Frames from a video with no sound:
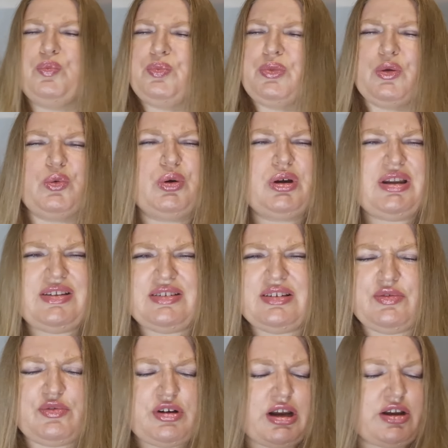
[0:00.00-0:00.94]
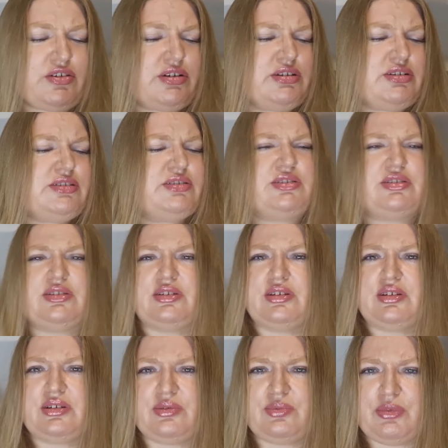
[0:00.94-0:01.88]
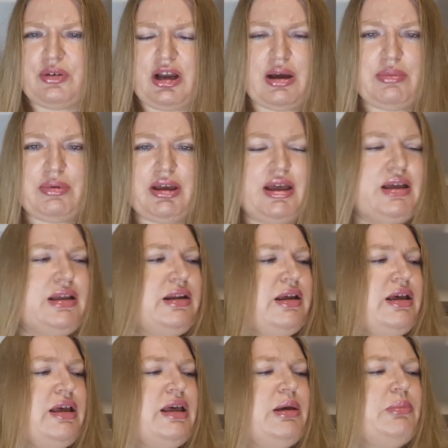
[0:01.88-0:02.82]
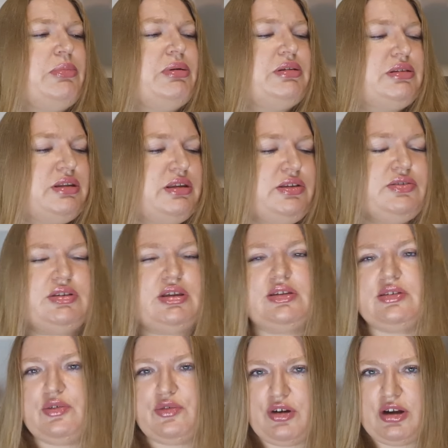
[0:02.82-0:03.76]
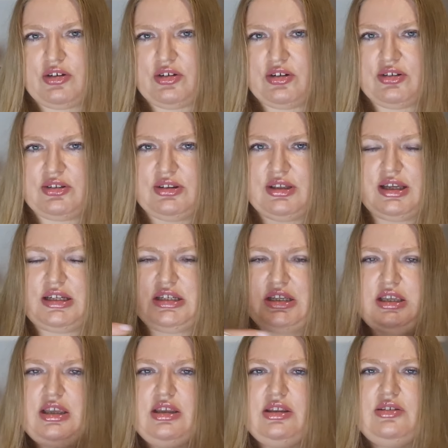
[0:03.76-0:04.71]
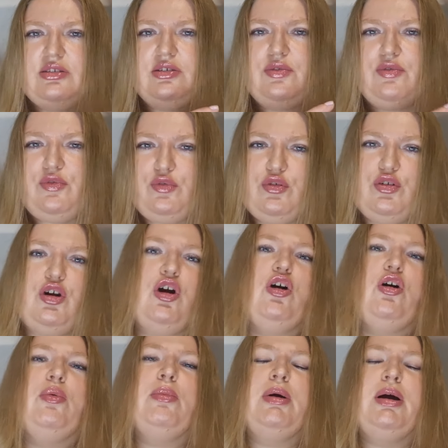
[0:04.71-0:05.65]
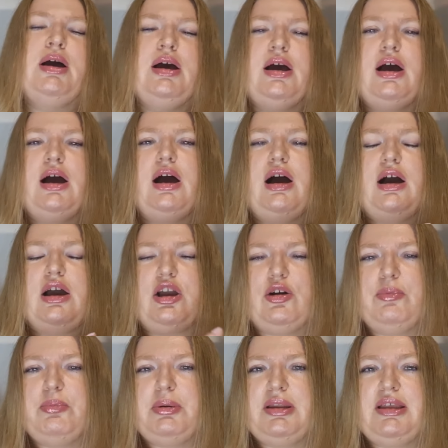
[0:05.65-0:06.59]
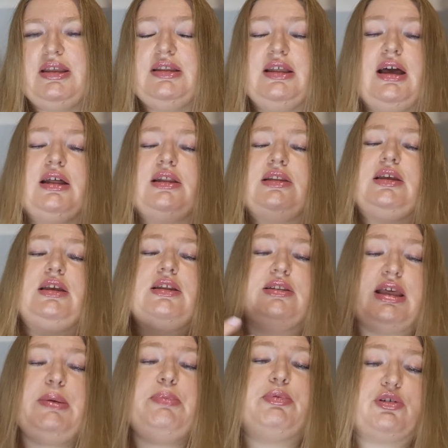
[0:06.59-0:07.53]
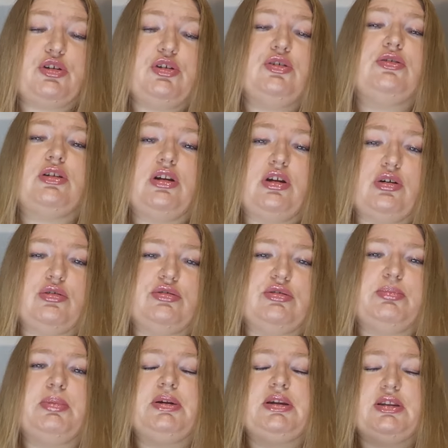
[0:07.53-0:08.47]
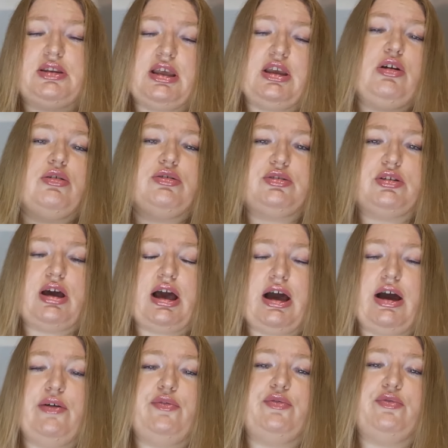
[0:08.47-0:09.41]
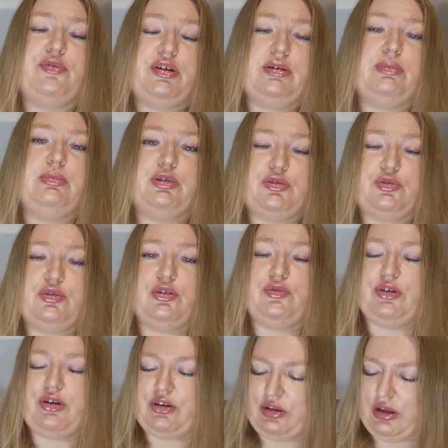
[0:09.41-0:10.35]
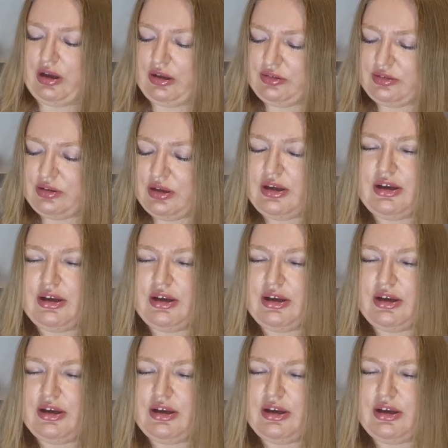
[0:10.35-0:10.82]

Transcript: what is a fragrance? Come again? But this is a fragrance that is from a company that they produce clothes, but they also have very beautiful, very nice